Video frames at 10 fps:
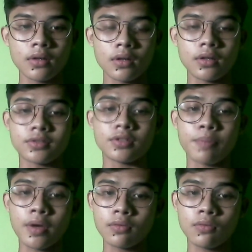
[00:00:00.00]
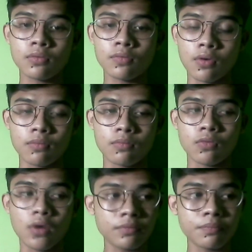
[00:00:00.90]
It's depend from
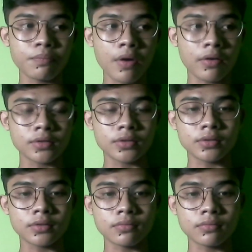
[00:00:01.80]
what parents